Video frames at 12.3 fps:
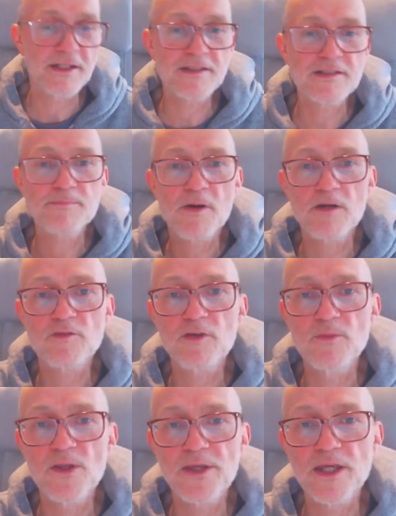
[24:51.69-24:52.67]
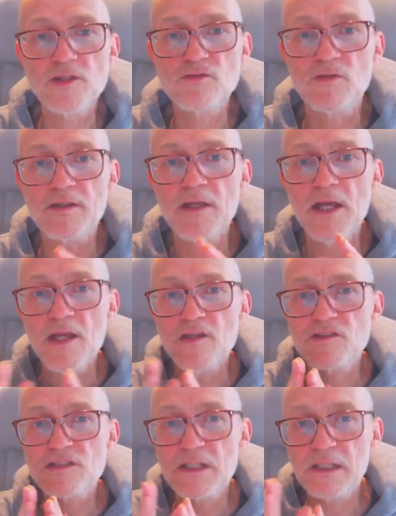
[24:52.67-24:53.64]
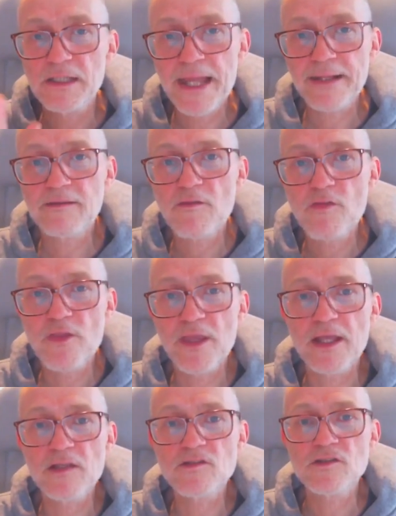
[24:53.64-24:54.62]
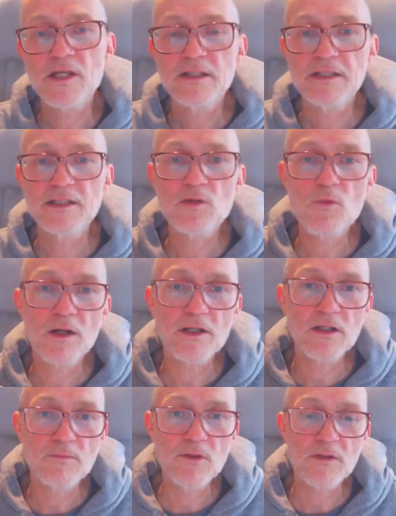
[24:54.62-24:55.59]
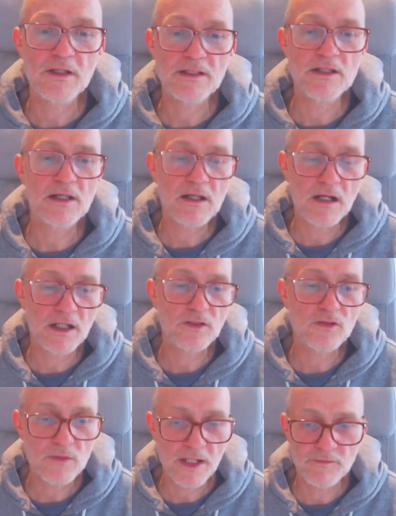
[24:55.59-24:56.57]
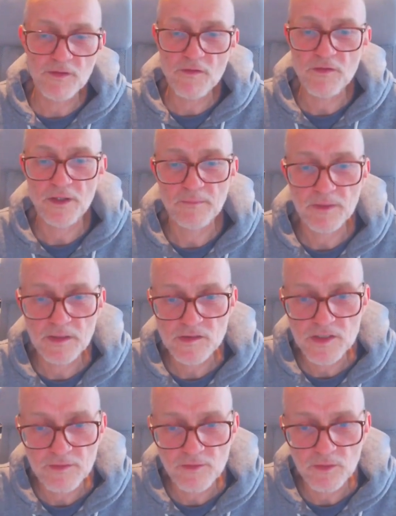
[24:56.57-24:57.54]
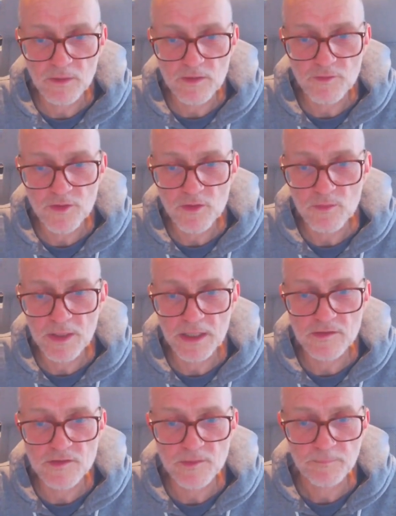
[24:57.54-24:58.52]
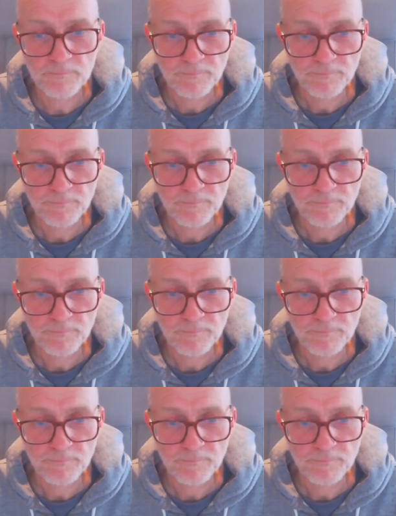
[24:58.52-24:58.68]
That's part of communication, right? Select the things that you want to communicate. You can't do everything because you have only a few minutes.